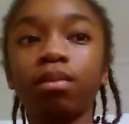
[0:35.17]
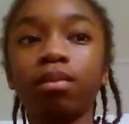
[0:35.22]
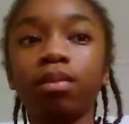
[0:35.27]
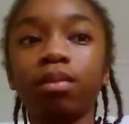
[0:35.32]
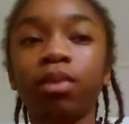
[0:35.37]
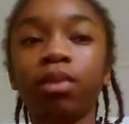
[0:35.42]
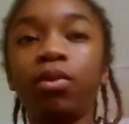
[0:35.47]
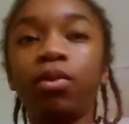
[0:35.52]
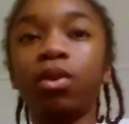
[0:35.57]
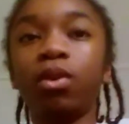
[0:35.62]

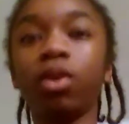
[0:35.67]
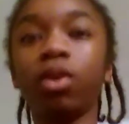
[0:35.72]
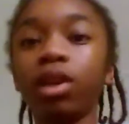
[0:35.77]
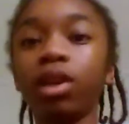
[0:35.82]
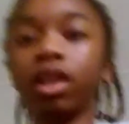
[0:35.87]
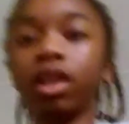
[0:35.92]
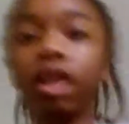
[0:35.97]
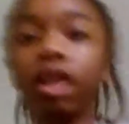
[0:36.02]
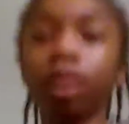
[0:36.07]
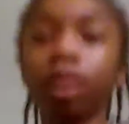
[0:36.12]
before
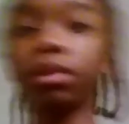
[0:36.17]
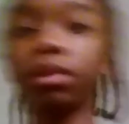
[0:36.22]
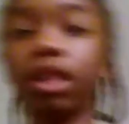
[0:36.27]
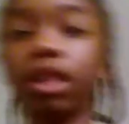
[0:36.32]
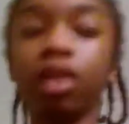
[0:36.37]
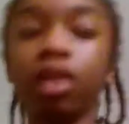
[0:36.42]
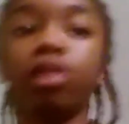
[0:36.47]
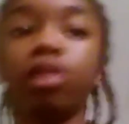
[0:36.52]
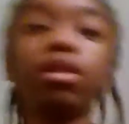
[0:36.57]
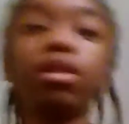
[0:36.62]
it comes
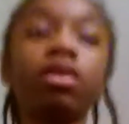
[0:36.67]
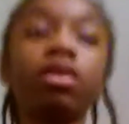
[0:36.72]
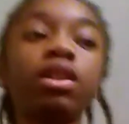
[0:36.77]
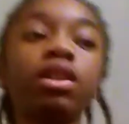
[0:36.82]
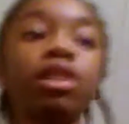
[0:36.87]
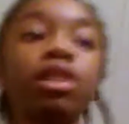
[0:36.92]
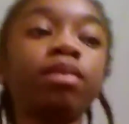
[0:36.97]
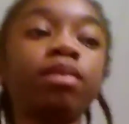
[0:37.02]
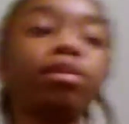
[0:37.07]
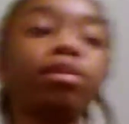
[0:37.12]
out.
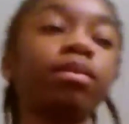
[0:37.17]
Okay.